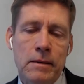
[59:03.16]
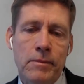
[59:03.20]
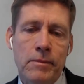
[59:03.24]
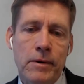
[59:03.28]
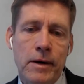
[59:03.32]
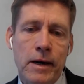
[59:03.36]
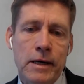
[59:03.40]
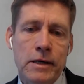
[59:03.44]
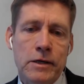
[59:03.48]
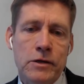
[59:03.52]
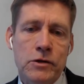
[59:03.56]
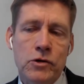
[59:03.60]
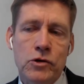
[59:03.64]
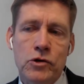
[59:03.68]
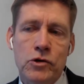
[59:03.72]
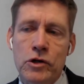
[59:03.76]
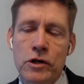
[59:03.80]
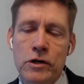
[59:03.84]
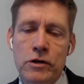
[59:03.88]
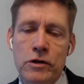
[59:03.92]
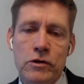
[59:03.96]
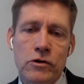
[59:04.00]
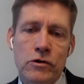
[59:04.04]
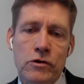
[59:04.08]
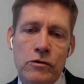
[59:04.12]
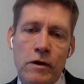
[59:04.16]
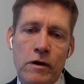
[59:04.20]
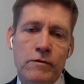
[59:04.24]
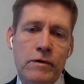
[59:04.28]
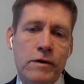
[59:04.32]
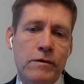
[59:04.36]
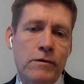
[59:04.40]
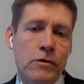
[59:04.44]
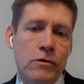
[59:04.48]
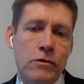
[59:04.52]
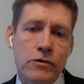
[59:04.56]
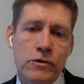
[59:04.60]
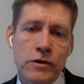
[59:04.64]
the price should not, you have
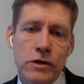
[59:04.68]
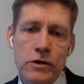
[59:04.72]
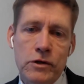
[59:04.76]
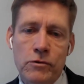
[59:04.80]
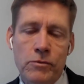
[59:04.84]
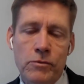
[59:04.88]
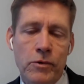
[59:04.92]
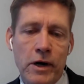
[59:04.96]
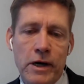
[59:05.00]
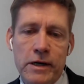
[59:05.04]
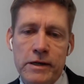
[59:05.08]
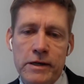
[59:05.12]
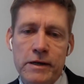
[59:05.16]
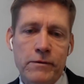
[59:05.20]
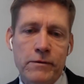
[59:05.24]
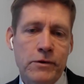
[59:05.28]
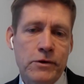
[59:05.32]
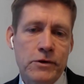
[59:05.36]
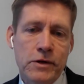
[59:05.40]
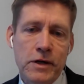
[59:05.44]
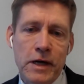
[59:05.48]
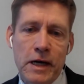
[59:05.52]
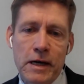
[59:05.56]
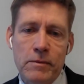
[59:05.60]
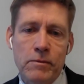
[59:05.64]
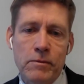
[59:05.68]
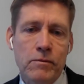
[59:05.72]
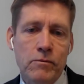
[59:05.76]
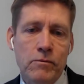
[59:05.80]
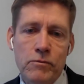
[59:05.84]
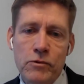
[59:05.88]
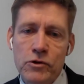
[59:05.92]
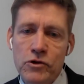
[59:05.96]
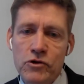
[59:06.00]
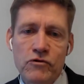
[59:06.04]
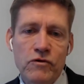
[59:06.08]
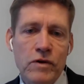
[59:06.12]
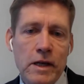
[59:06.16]
difficulty to price differentiate
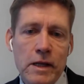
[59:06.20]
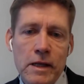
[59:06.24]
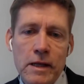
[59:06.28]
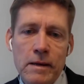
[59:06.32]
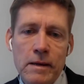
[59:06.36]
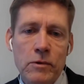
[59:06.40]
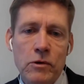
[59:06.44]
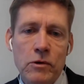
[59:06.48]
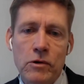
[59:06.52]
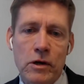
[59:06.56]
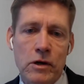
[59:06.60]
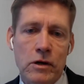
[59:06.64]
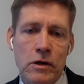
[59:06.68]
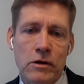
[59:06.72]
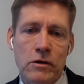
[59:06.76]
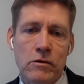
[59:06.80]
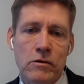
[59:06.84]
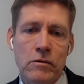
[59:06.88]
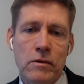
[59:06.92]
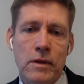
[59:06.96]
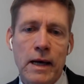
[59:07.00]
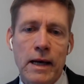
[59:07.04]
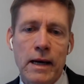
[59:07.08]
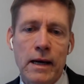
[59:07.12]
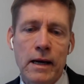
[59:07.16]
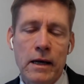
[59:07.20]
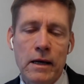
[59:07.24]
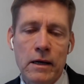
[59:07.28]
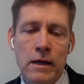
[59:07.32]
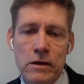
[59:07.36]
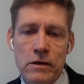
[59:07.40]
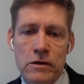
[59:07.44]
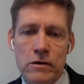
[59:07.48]
between them. You cannot do that.